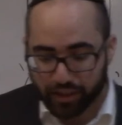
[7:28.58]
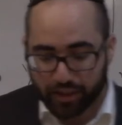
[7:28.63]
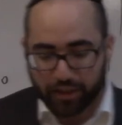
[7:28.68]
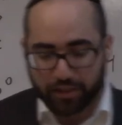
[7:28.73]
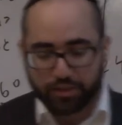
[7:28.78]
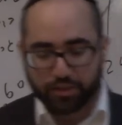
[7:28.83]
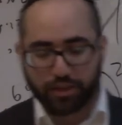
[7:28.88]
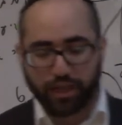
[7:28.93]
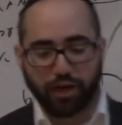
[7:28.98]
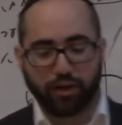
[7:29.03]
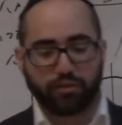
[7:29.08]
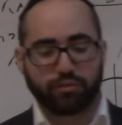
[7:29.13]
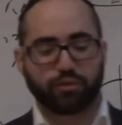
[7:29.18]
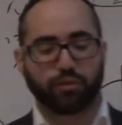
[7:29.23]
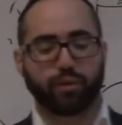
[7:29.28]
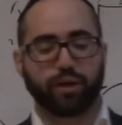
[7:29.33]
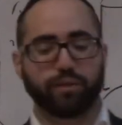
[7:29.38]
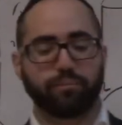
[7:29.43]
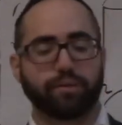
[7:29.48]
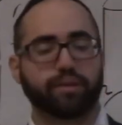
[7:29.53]
So now, the
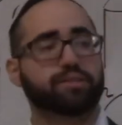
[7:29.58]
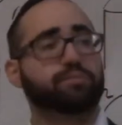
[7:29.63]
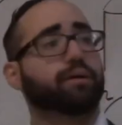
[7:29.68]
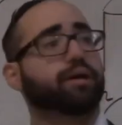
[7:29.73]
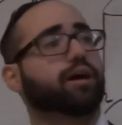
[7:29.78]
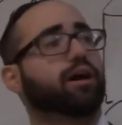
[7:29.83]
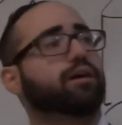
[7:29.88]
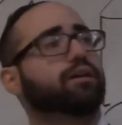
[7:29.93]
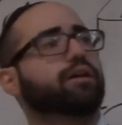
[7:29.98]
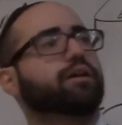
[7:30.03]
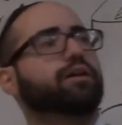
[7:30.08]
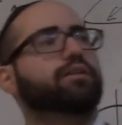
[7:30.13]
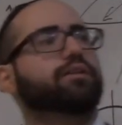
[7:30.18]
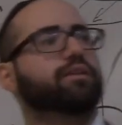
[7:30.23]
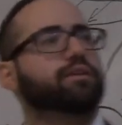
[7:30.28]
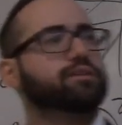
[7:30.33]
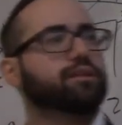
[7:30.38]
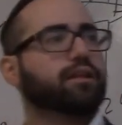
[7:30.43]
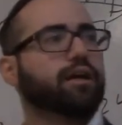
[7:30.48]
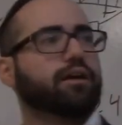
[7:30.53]
way bees make honey,
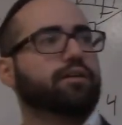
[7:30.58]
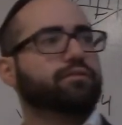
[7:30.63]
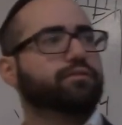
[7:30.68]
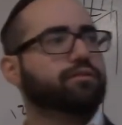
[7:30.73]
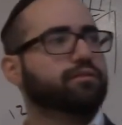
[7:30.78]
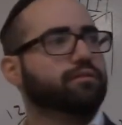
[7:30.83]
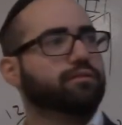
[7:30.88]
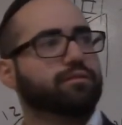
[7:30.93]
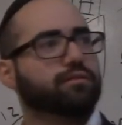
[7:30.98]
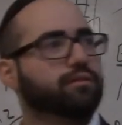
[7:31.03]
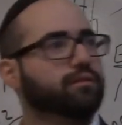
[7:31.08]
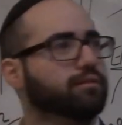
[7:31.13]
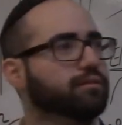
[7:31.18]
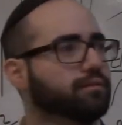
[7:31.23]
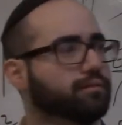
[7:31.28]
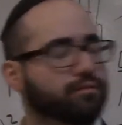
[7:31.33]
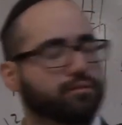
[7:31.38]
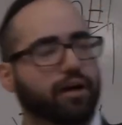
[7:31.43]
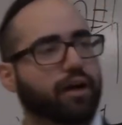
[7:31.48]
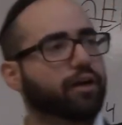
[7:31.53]
there's a lot of
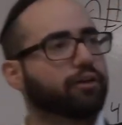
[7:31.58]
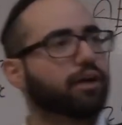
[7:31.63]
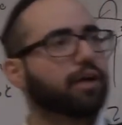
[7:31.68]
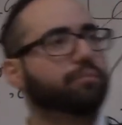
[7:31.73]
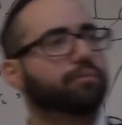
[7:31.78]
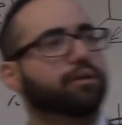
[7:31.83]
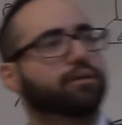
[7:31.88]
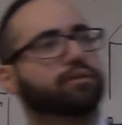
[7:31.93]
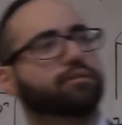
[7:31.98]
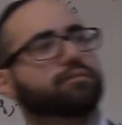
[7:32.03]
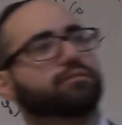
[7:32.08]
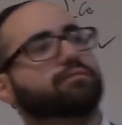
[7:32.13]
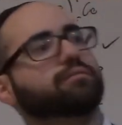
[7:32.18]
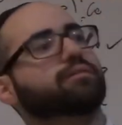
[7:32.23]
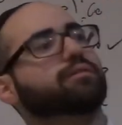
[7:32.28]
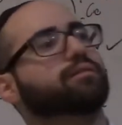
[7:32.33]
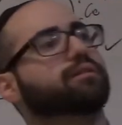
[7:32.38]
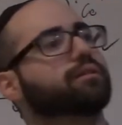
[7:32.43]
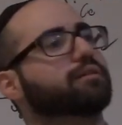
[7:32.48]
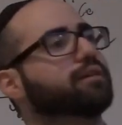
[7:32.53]
diagram and
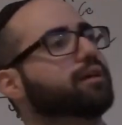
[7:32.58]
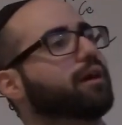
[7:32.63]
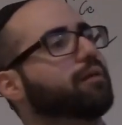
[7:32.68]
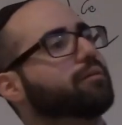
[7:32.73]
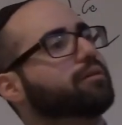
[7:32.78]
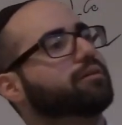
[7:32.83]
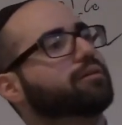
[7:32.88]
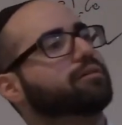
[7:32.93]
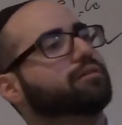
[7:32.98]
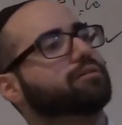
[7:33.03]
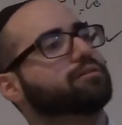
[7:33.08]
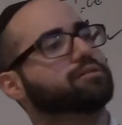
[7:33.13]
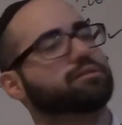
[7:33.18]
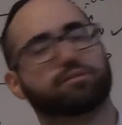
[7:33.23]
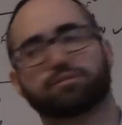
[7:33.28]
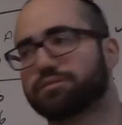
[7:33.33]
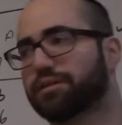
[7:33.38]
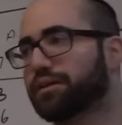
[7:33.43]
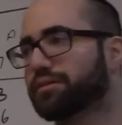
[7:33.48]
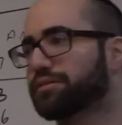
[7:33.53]

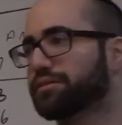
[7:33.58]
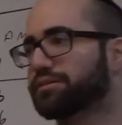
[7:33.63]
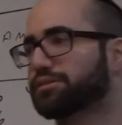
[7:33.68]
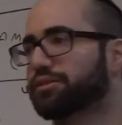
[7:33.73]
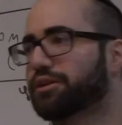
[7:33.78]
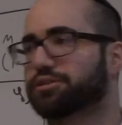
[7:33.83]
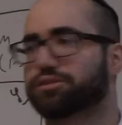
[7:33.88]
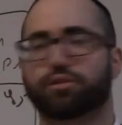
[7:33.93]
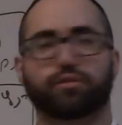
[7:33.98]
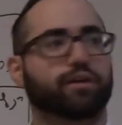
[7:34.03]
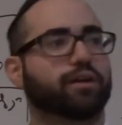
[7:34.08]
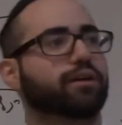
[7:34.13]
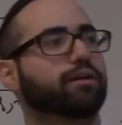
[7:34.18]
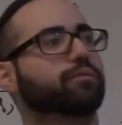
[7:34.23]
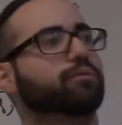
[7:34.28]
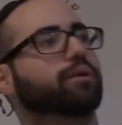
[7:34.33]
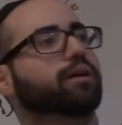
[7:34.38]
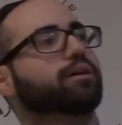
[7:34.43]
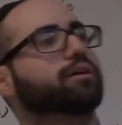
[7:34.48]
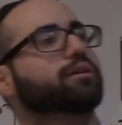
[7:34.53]
chemicals that I've discussed over here.
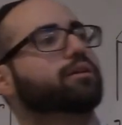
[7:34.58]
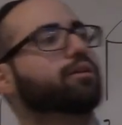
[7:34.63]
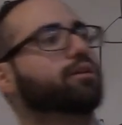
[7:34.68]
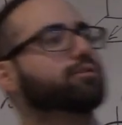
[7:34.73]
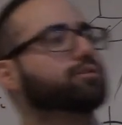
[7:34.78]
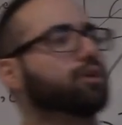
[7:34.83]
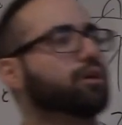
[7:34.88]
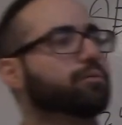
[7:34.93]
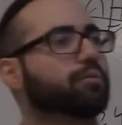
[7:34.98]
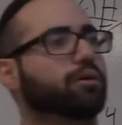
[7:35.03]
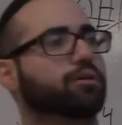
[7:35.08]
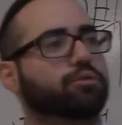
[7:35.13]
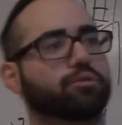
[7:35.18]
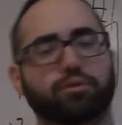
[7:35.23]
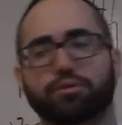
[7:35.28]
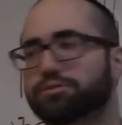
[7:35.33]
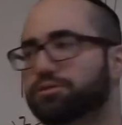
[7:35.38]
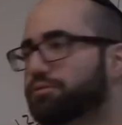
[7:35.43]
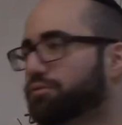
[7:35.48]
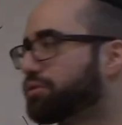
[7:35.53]
We're not going to talk about
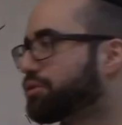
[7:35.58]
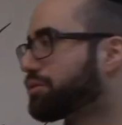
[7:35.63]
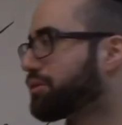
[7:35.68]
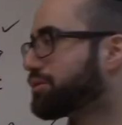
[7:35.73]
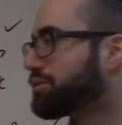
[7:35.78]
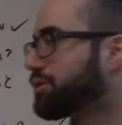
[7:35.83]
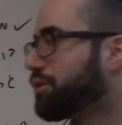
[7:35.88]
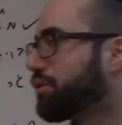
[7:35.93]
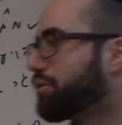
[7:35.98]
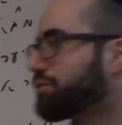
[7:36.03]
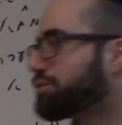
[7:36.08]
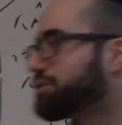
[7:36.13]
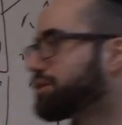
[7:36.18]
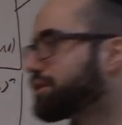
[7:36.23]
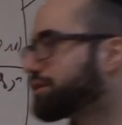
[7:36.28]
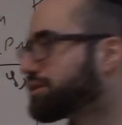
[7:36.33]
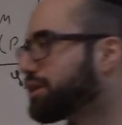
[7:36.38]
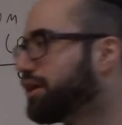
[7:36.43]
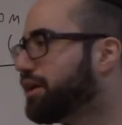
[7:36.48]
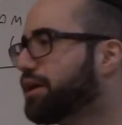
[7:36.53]
glucose and fructose and all those
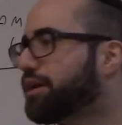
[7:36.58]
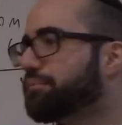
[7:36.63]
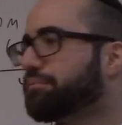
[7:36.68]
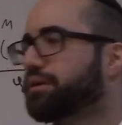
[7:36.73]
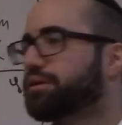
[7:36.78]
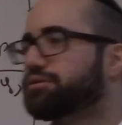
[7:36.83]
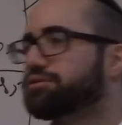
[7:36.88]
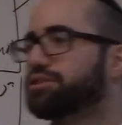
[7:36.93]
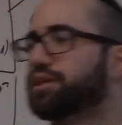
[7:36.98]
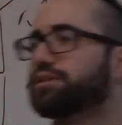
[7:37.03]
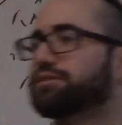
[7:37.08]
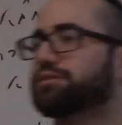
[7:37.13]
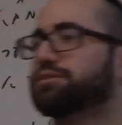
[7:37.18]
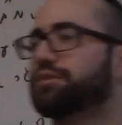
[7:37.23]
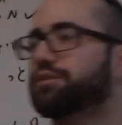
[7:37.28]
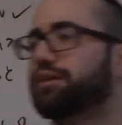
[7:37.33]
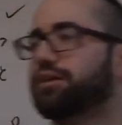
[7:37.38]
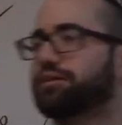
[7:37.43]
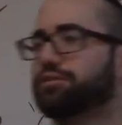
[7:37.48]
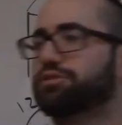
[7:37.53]
things, but just
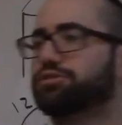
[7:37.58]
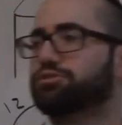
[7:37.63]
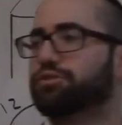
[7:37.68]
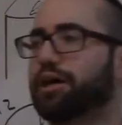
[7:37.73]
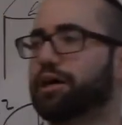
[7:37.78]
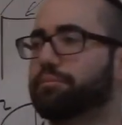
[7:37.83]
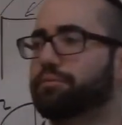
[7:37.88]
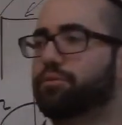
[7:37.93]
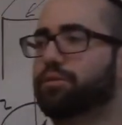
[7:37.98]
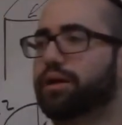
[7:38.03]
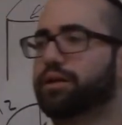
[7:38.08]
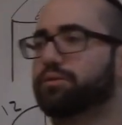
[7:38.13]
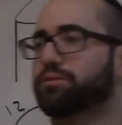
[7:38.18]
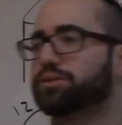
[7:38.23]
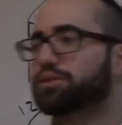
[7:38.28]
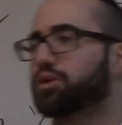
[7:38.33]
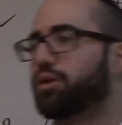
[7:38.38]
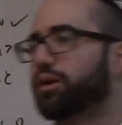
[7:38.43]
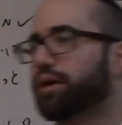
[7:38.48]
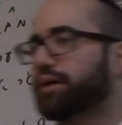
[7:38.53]
to describe what
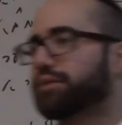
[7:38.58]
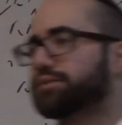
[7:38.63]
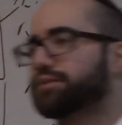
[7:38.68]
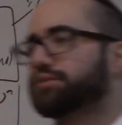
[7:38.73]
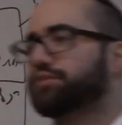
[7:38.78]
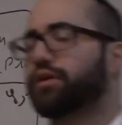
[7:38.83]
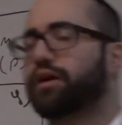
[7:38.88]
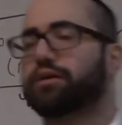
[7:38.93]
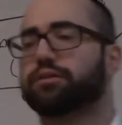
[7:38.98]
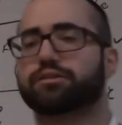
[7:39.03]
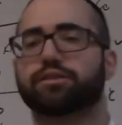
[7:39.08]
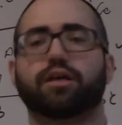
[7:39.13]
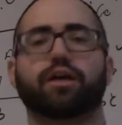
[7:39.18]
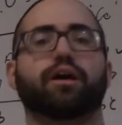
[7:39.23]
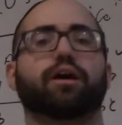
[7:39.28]
was going on is as follows.